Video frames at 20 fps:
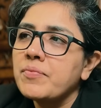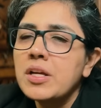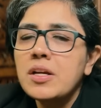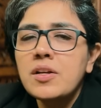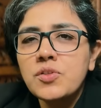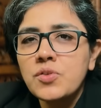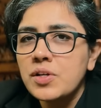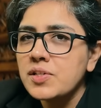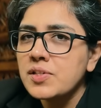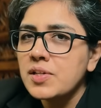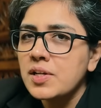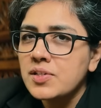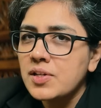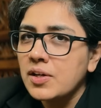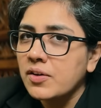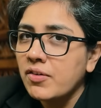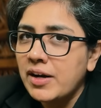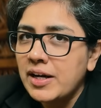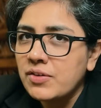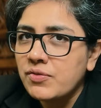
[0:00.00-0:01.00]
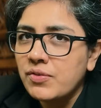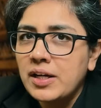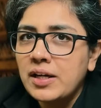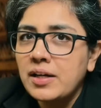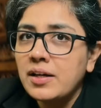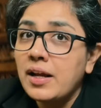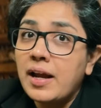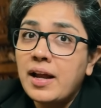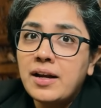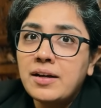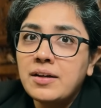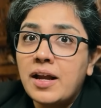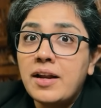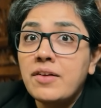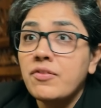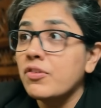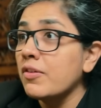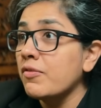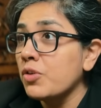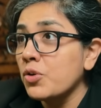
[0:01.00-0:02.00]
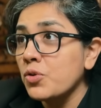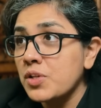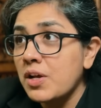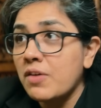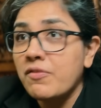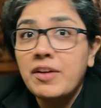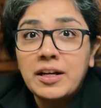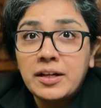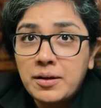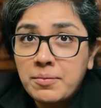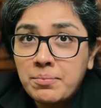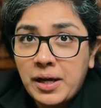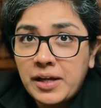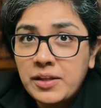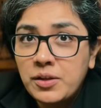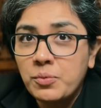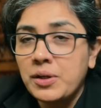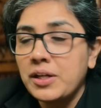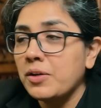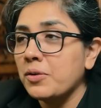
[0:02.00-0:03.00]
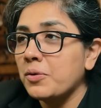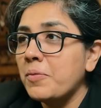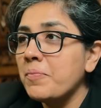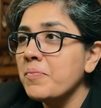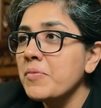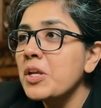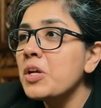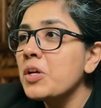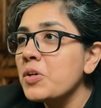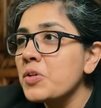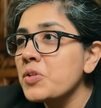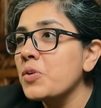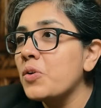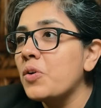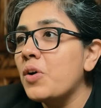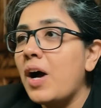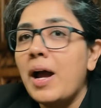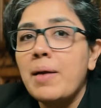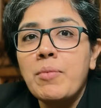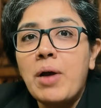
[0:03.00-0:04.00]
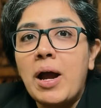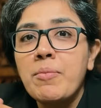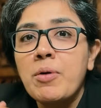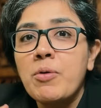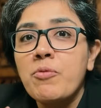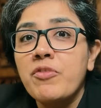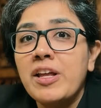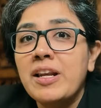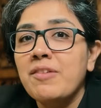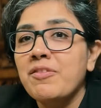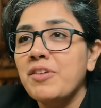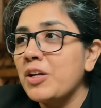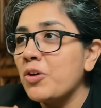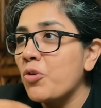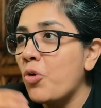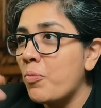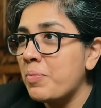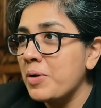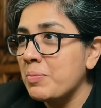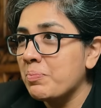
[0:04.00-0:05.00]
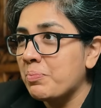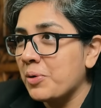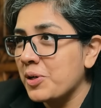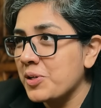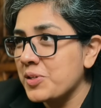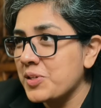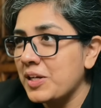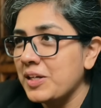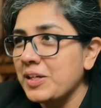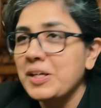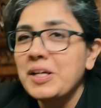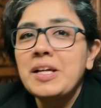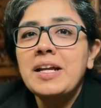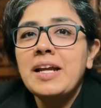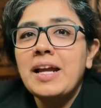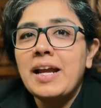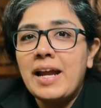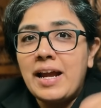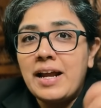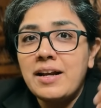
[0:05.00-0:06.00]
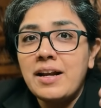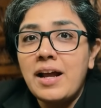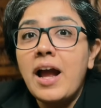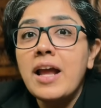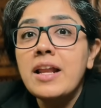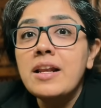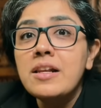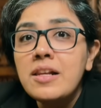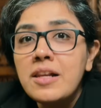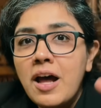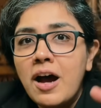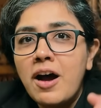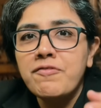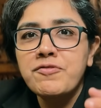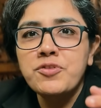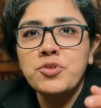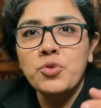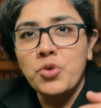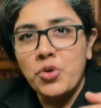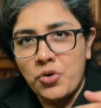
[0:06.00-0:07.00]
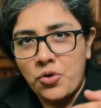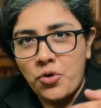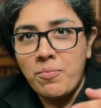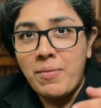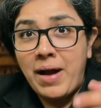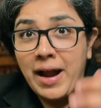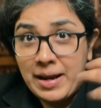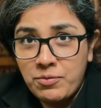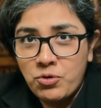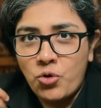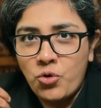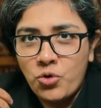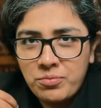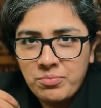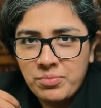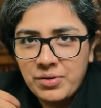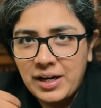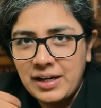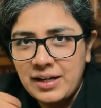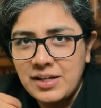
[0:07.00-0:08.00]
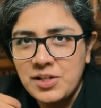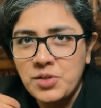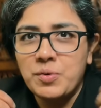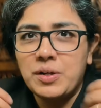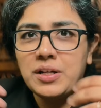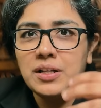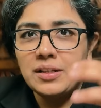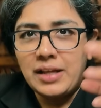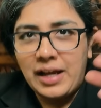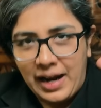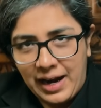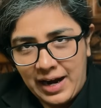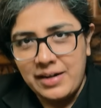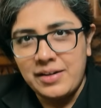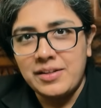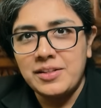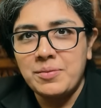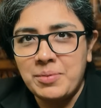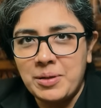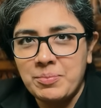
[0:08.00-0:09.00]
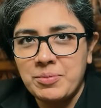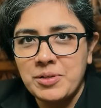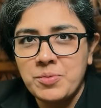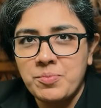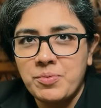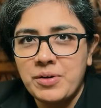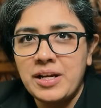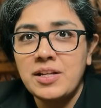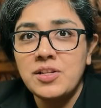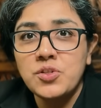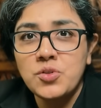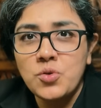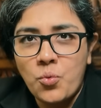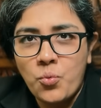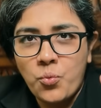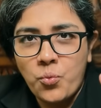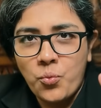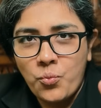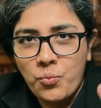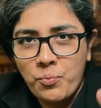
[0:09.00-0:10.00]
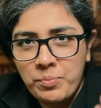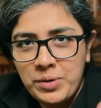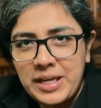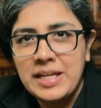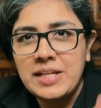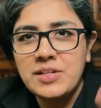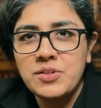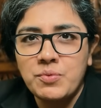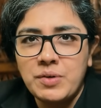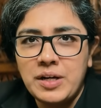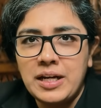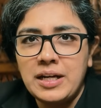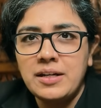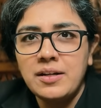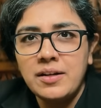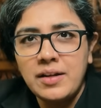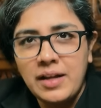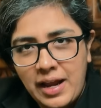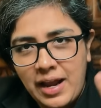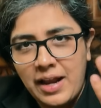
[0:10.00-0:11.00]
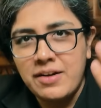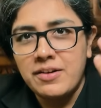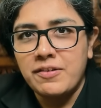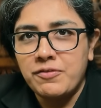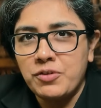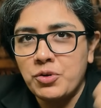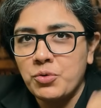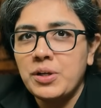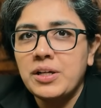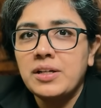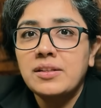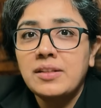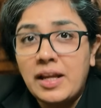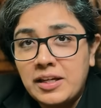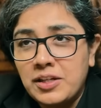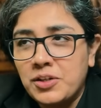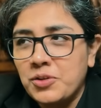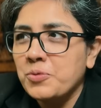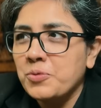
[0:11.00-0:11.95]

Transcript: So it's a great read, and reviews are welcome, by the way, So I'm a very, very open person, and I love to grow my own brain as well and other people's brains. So please read and review it. Thank you.